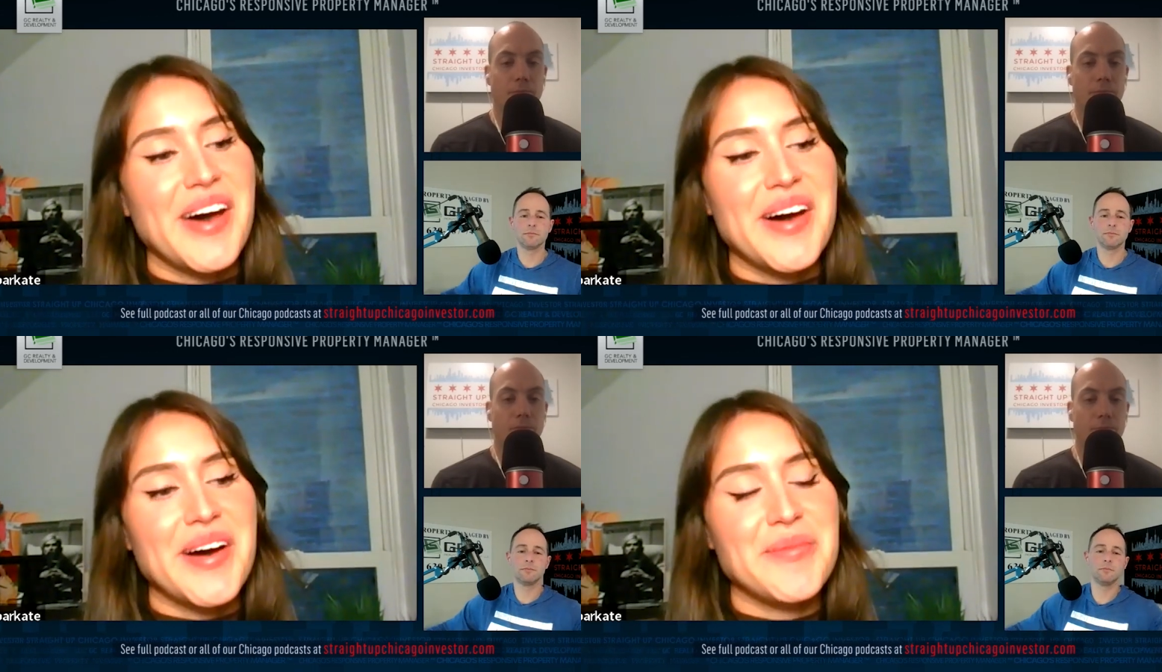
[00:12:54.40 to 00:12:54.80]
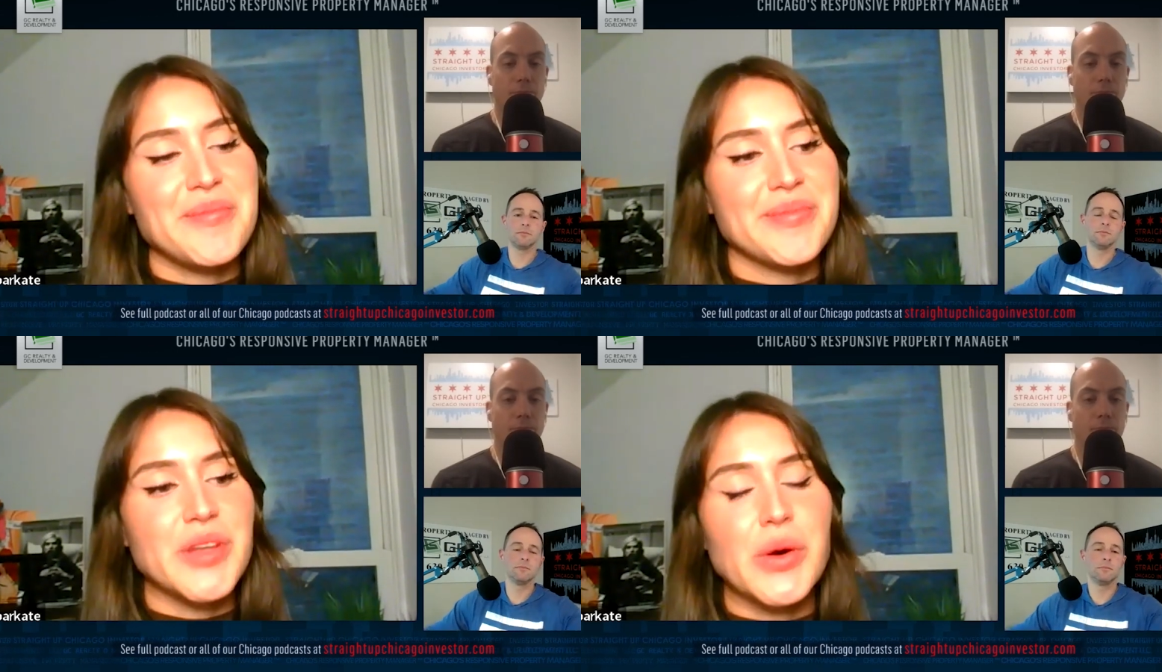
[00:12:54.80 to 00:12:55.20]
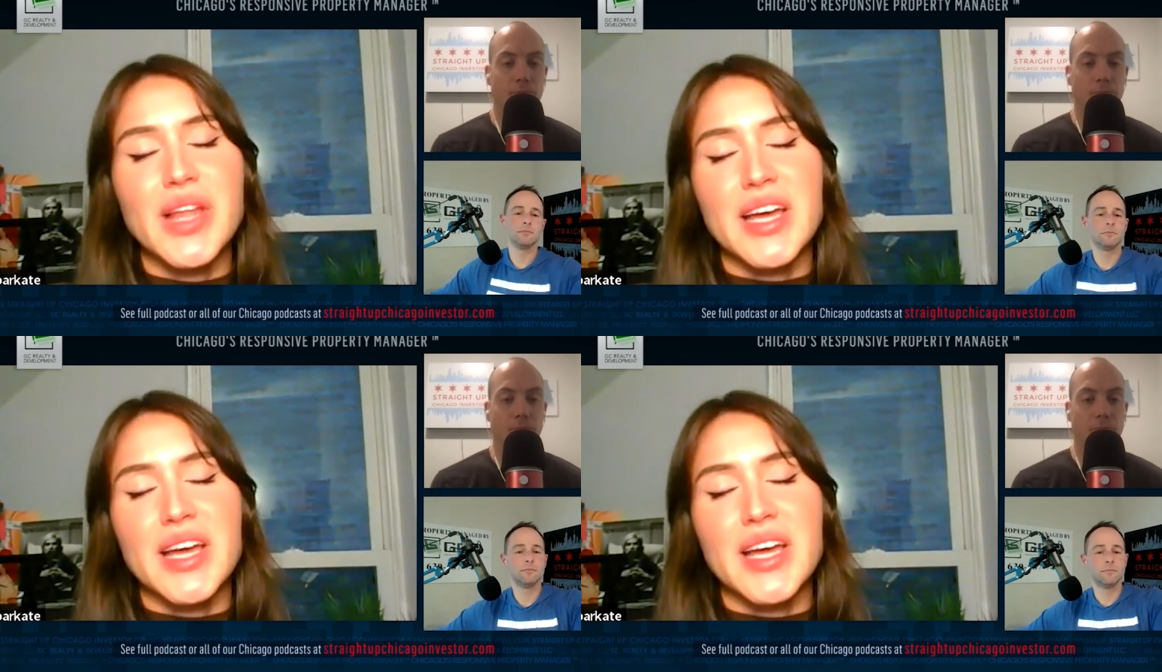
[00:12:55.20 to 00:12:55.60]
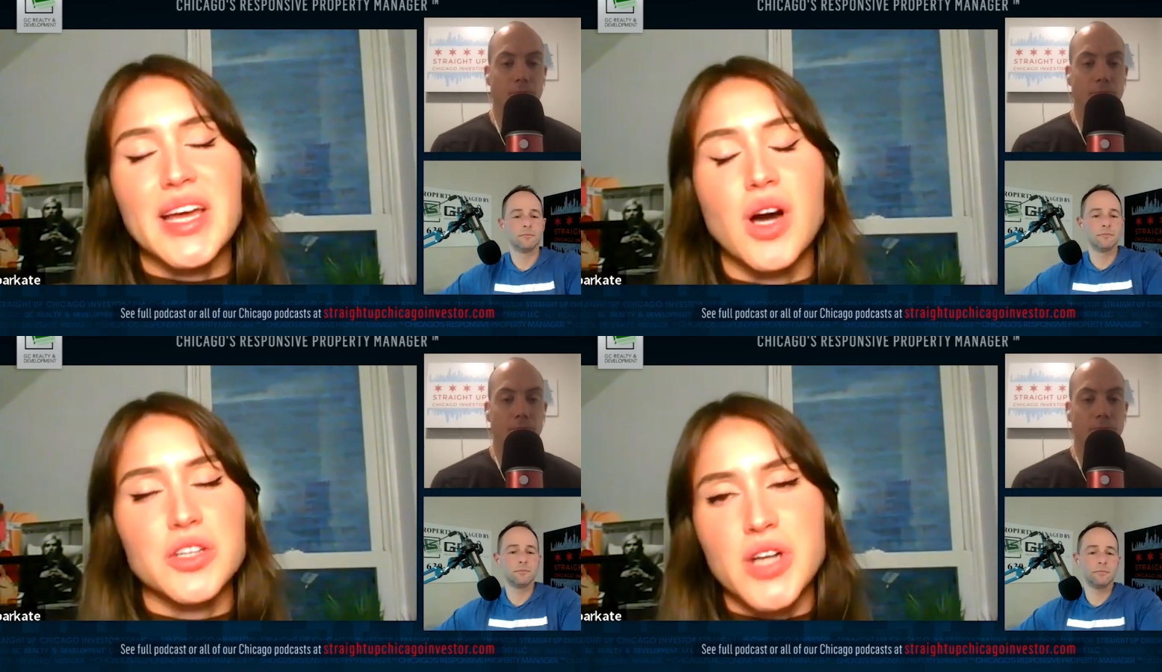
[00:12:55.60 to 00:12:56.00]
Speaker 1: um, no, like
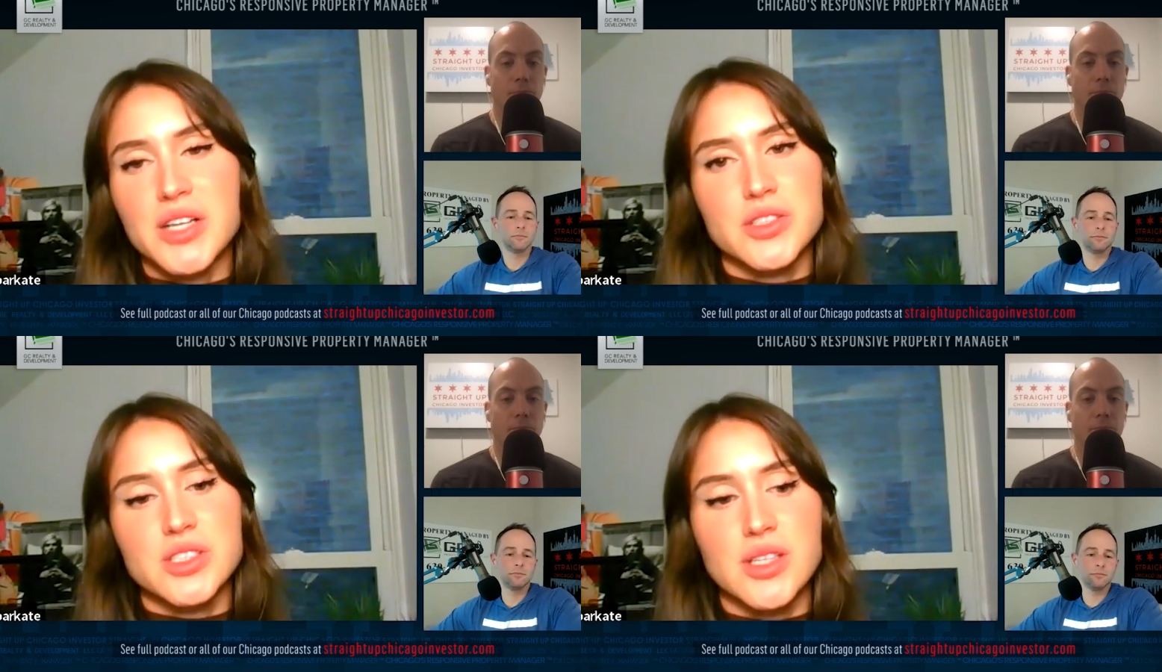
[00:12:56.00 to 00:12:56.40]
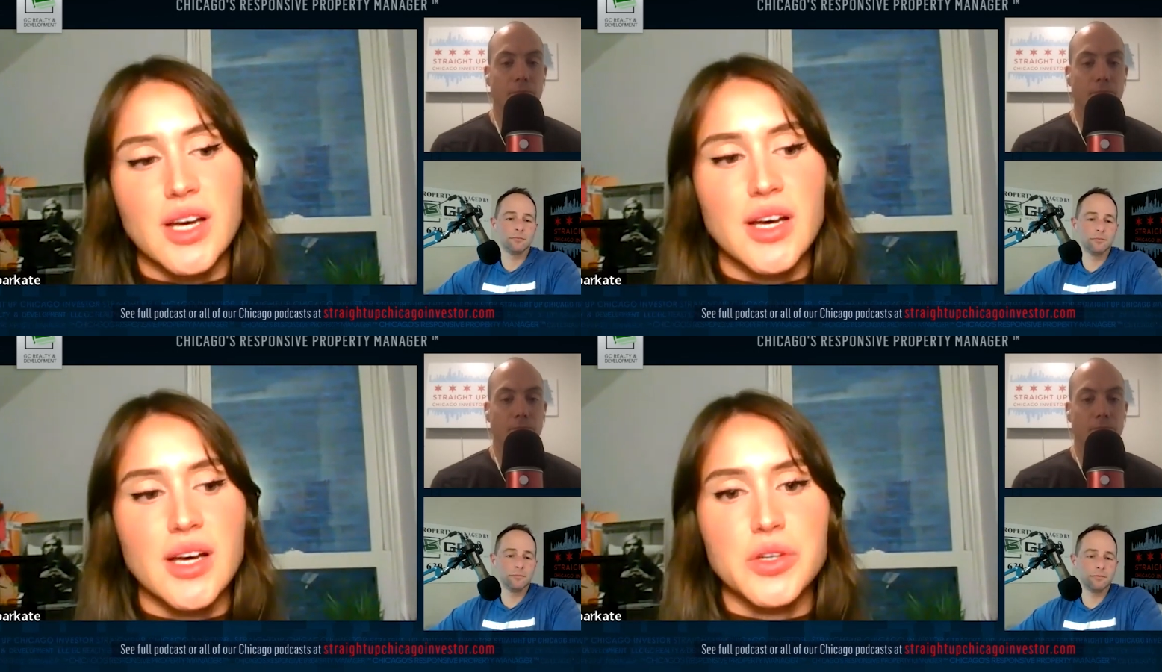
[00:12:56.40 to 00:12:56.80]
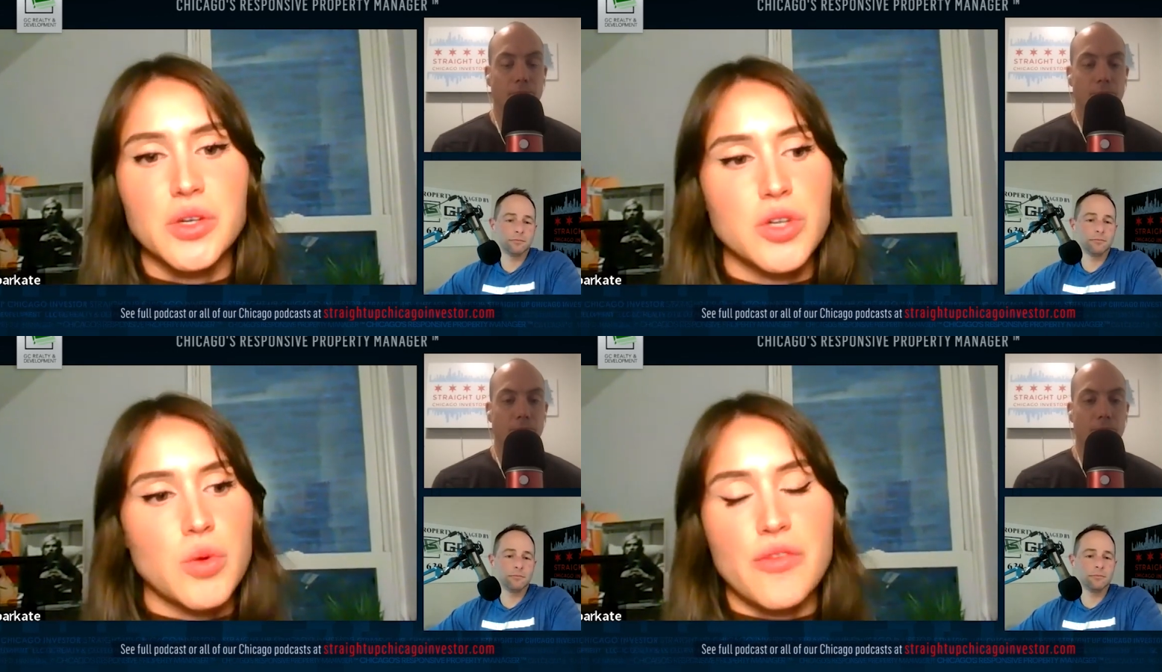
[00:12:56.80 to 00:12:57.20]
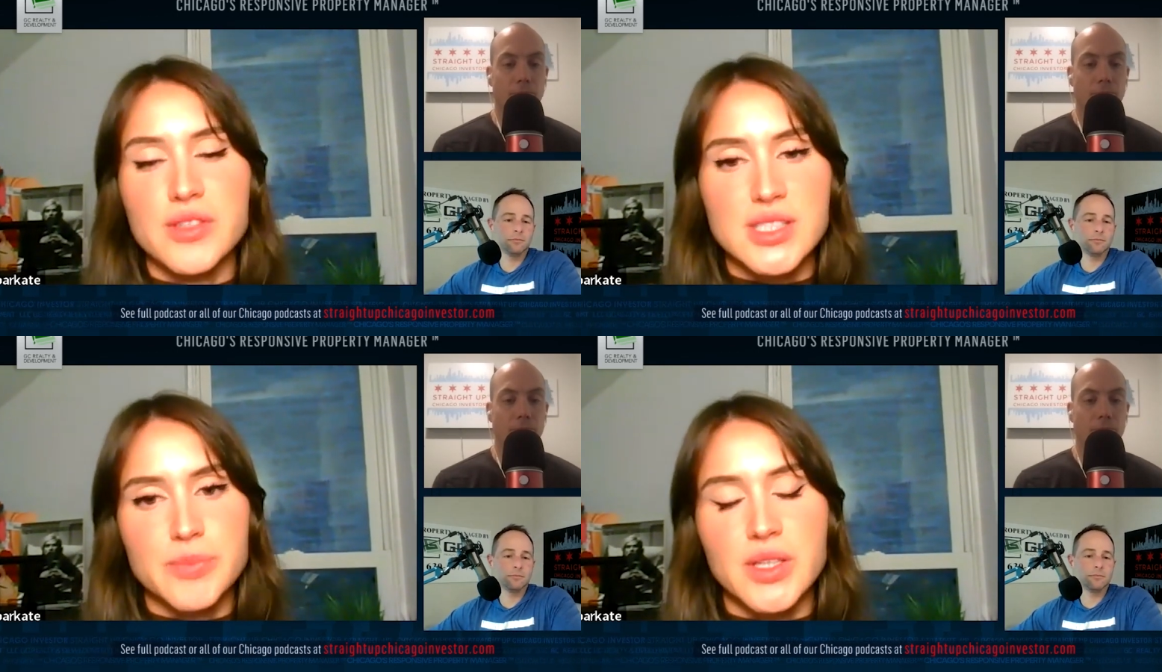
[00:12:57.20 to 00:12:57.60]
no contractors, uh, no no
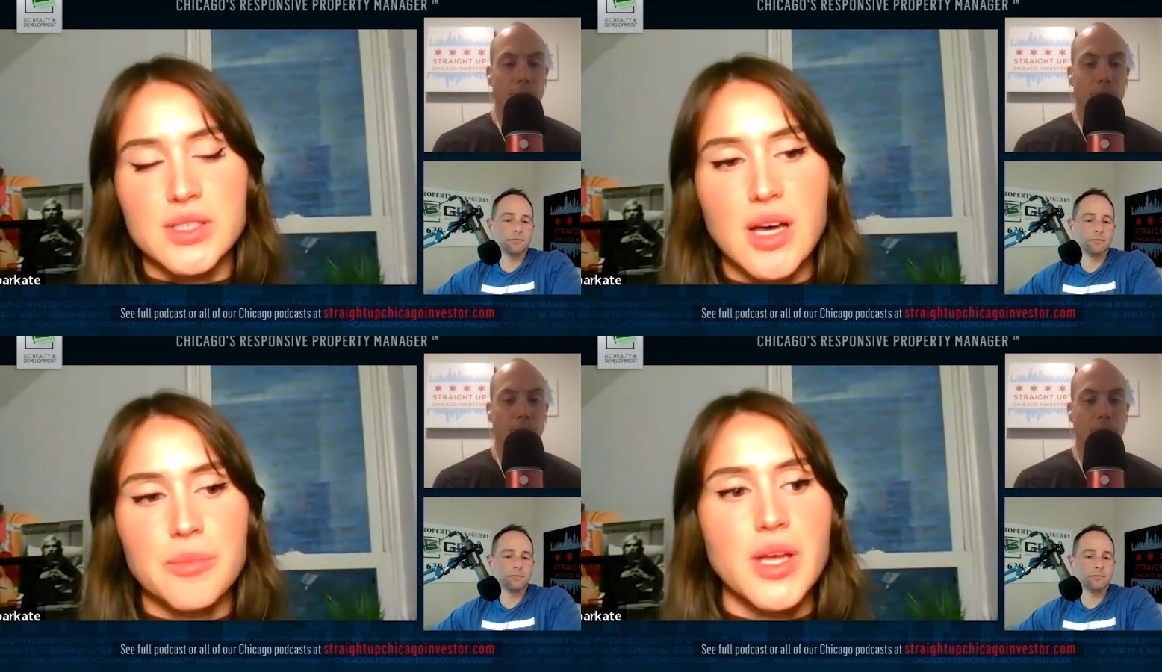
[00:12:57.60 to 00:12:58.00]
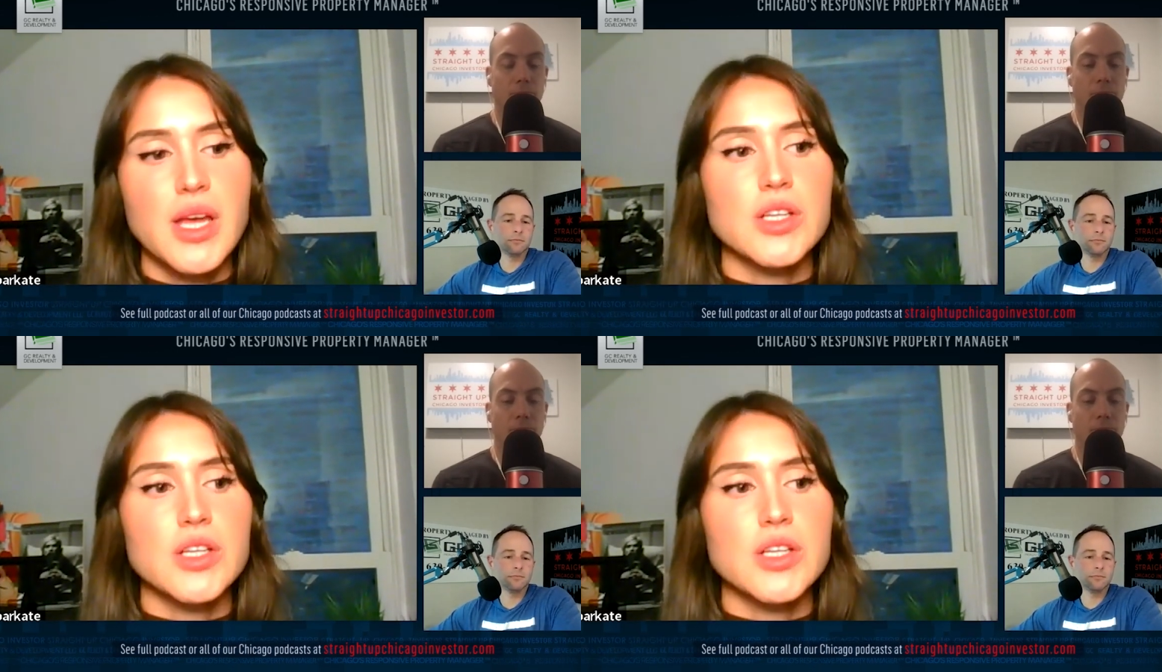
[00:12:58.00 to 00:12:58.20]
references built up.